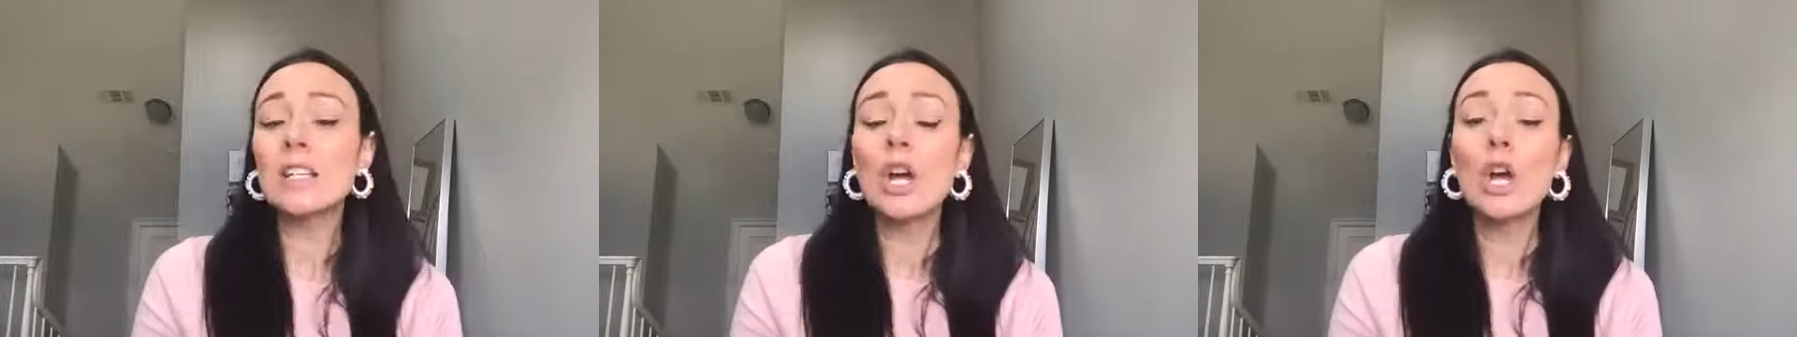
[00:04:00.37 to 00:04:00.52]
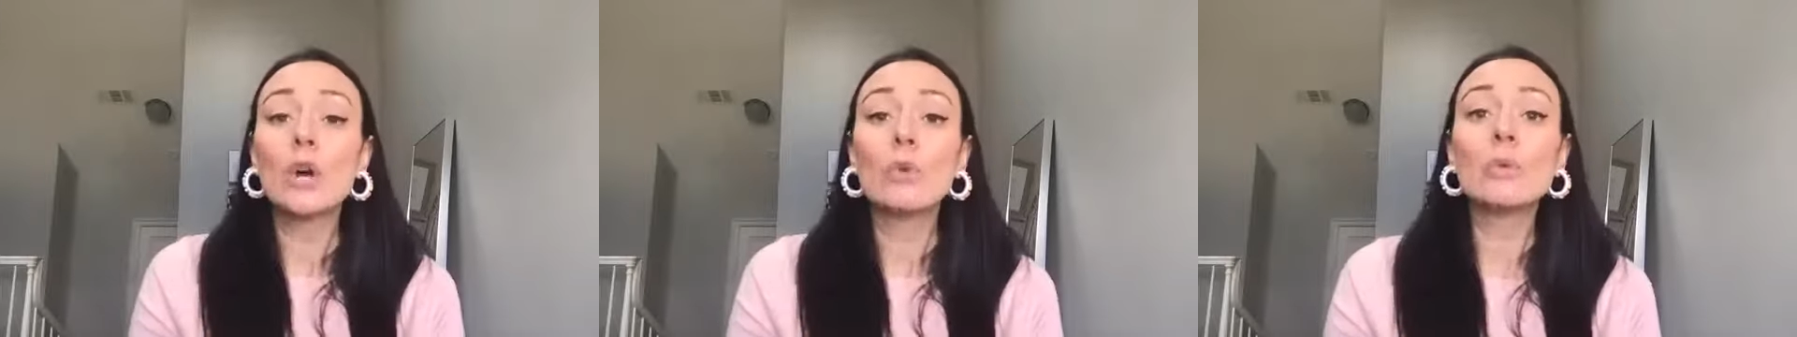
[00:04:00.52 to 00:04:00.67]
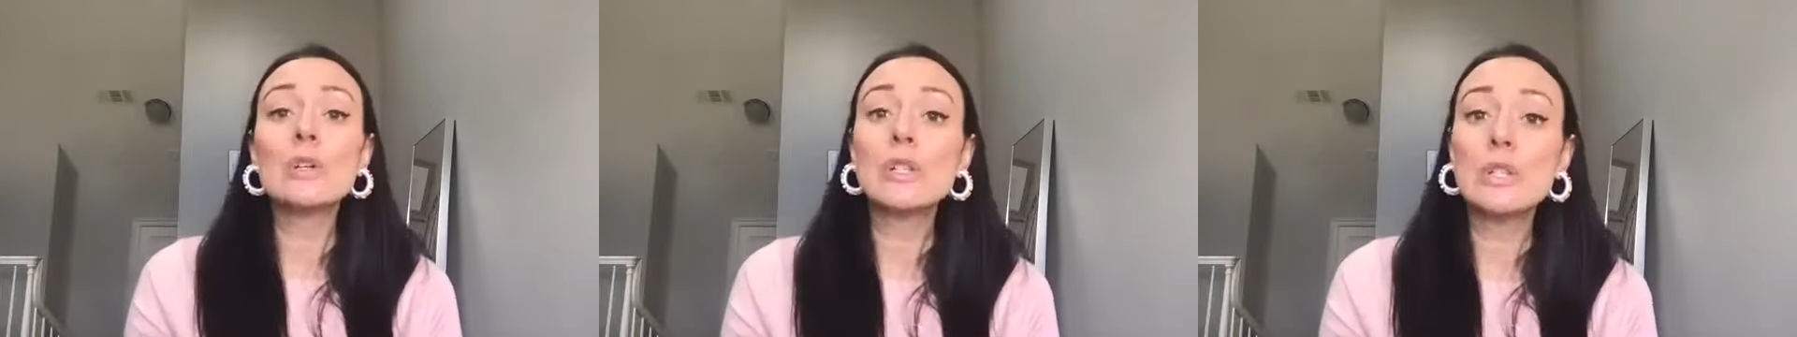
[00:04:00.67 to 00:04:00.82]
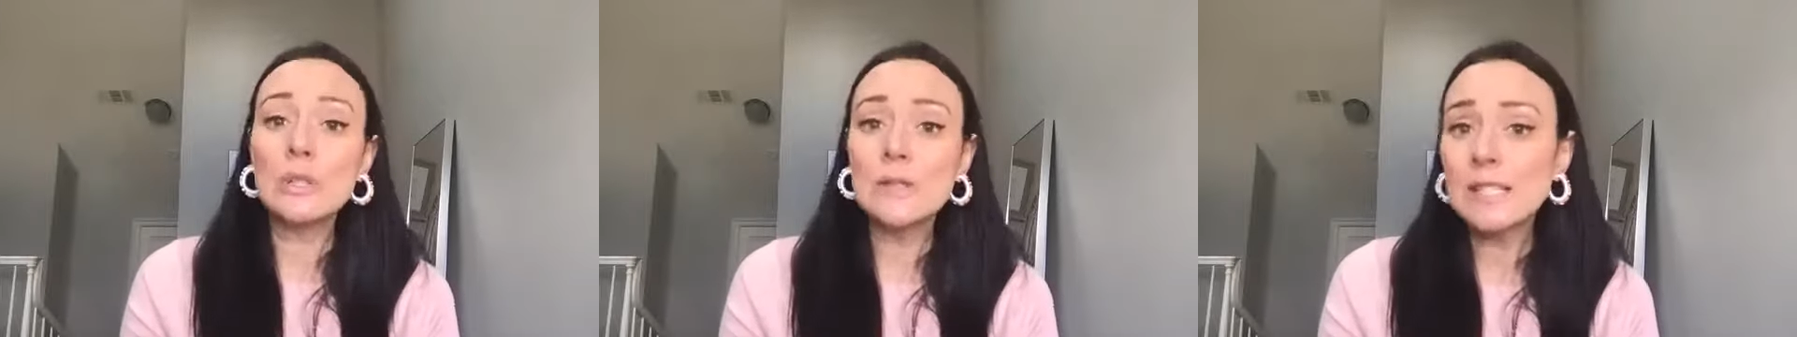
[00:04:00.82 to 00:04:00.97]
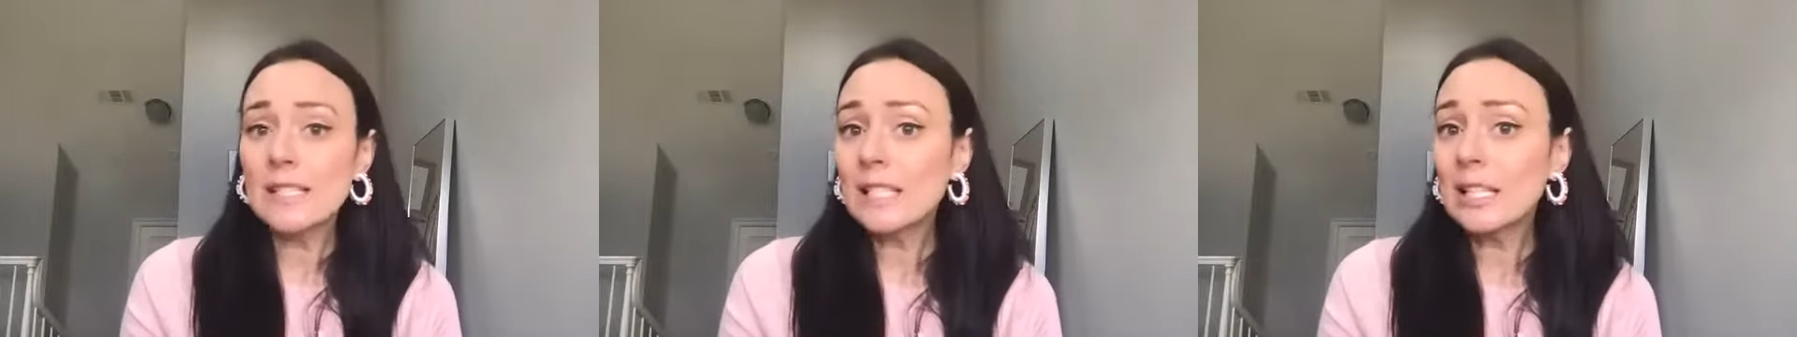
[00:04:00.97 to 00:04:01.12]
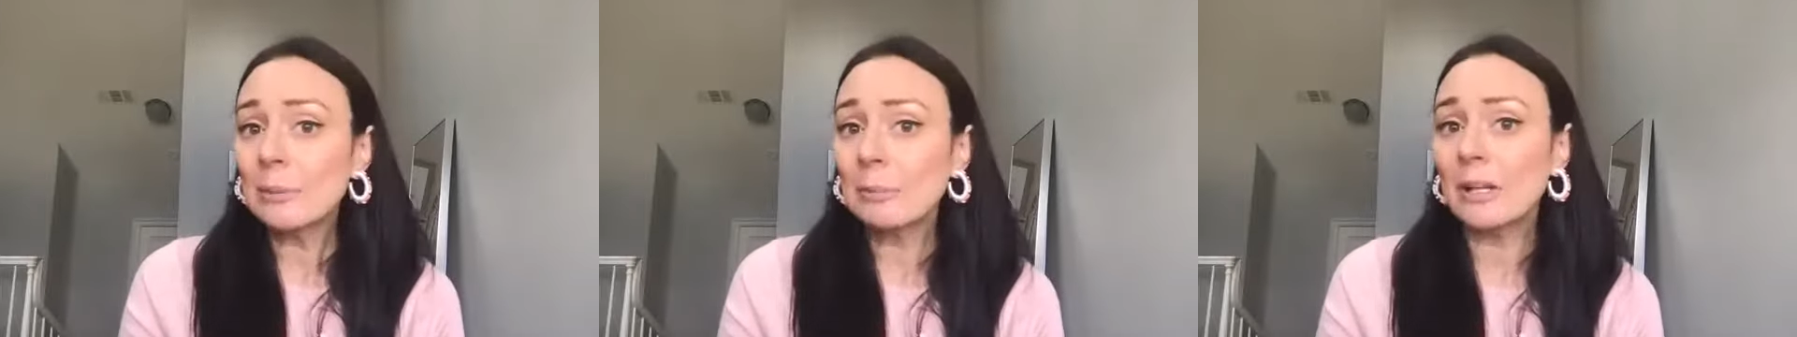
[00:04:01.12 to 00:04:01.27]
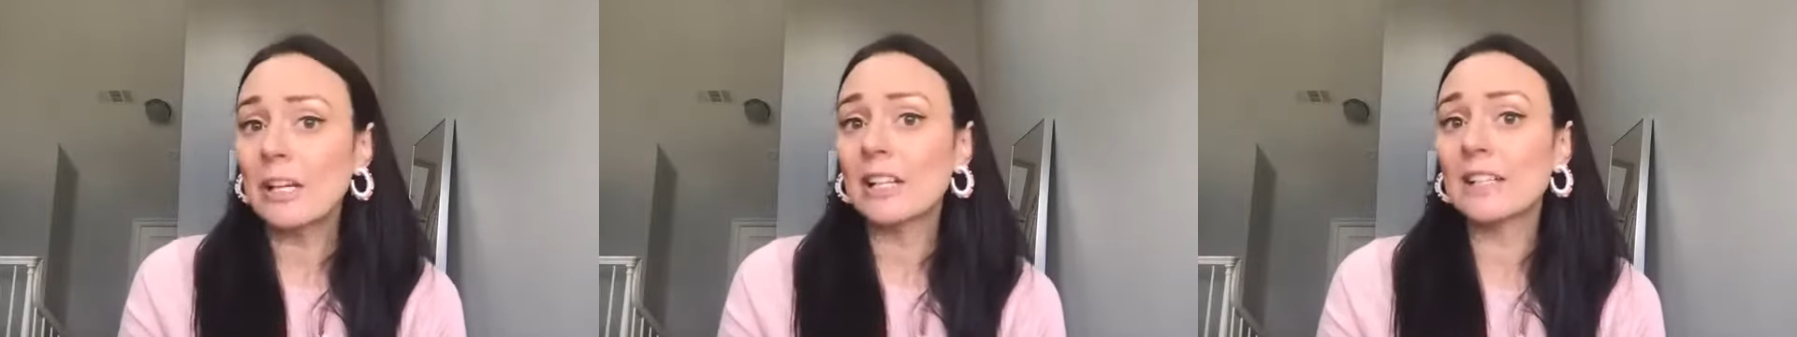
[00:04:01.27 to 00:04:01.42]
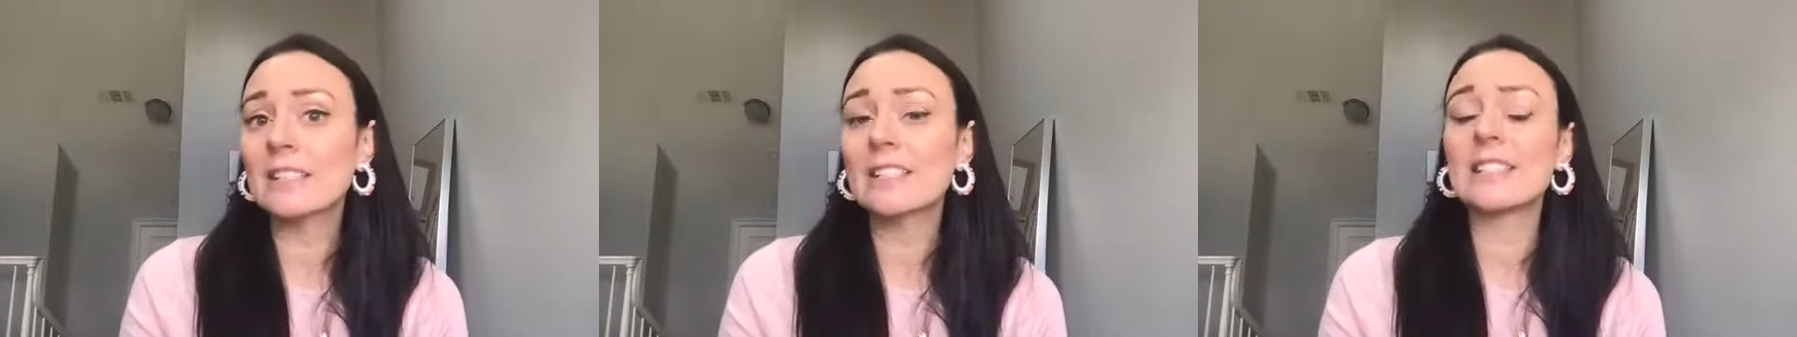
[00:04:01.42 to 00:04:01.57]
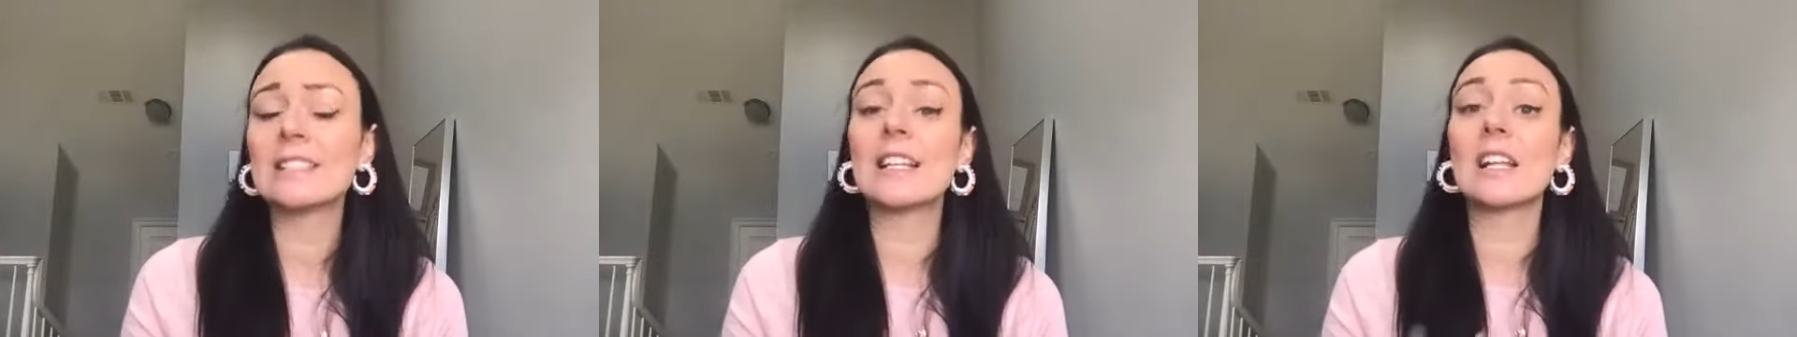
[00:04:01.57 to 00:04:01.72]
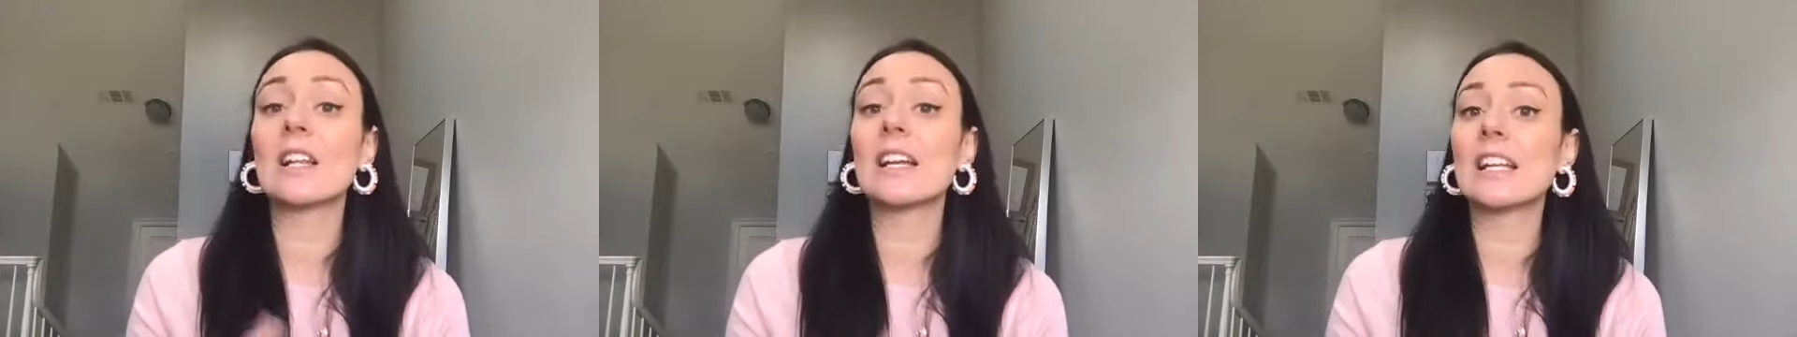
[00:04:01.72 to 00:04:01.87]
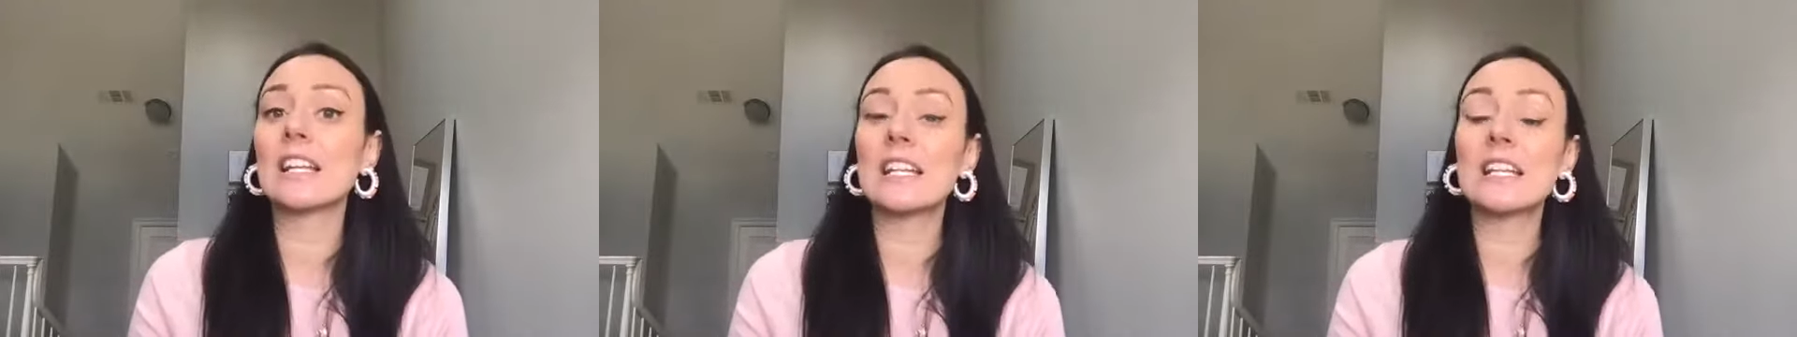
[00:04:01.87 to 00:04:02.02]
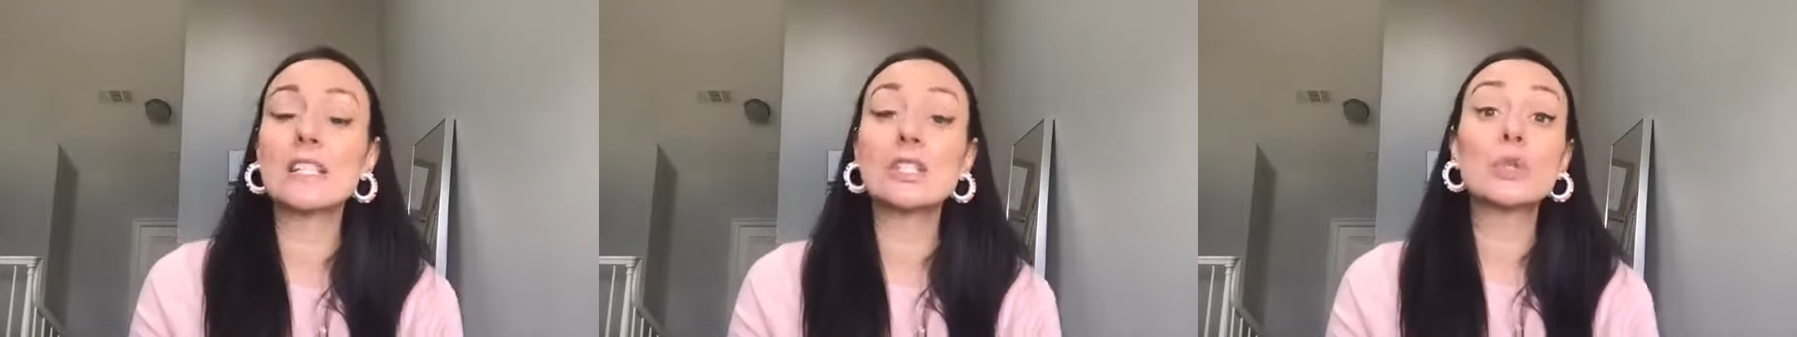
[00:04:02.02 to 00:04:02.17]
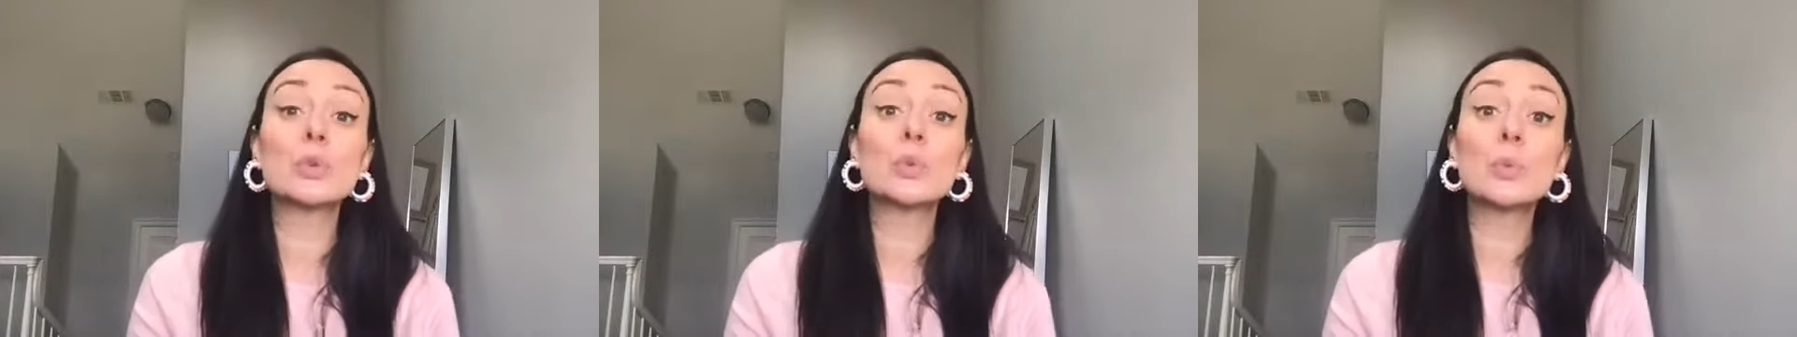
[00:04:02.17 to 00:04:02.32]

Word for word: reducing the appearance of cellulite is a